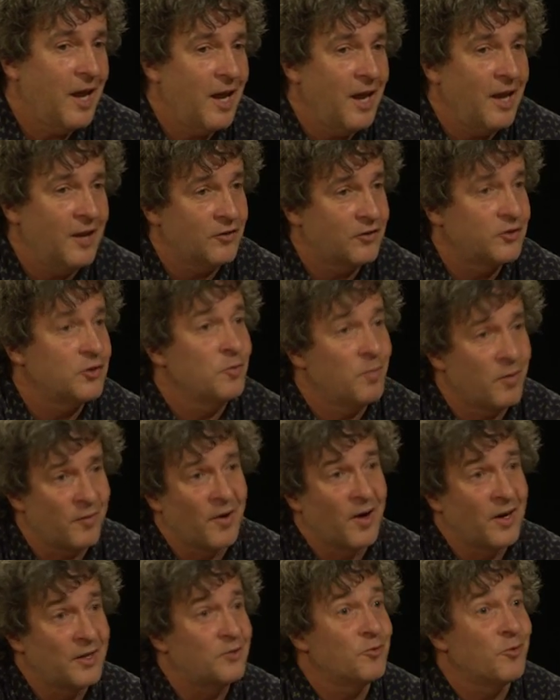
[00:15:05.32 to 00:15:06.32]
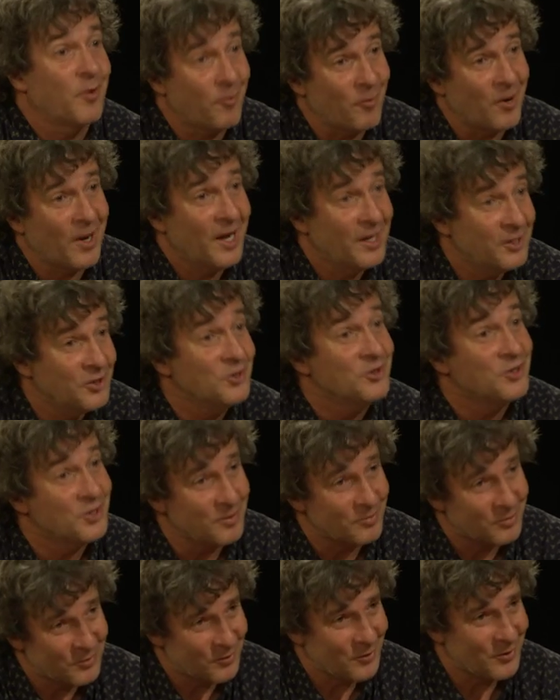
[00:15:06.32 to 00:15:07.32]
in supervisory
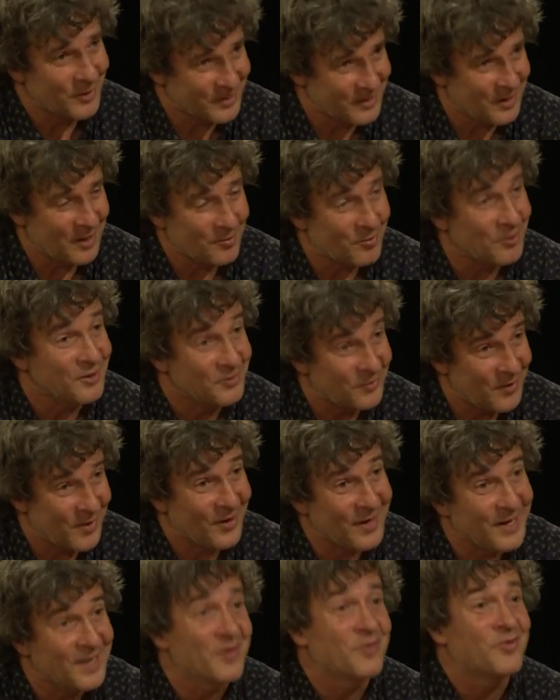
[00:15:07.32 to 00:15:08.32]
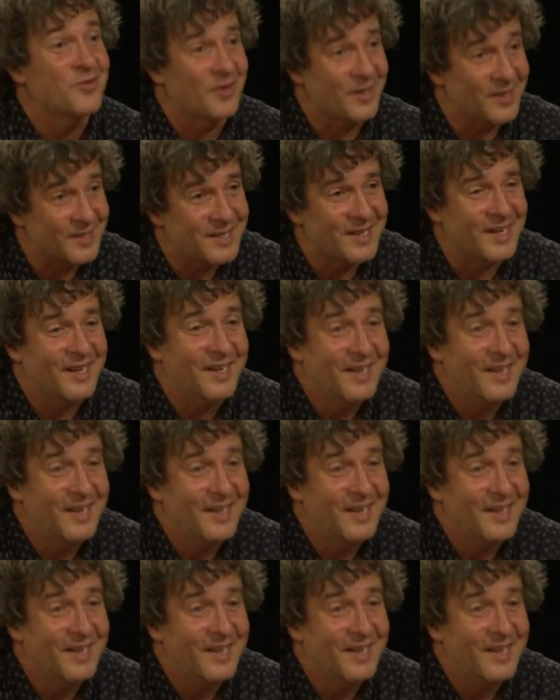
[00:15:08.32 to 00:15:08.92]
relationships, for example, is very different.